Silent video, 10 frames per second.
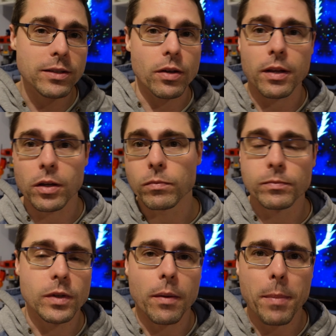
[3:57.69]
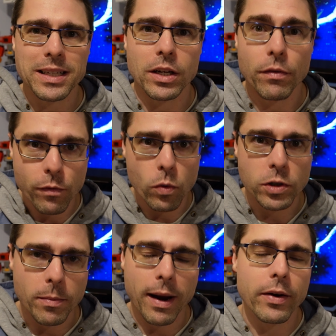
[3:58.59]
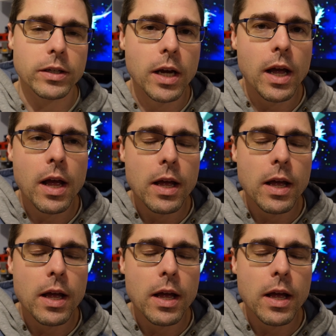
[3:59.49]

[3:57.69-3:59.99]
so that basically you force a marriage.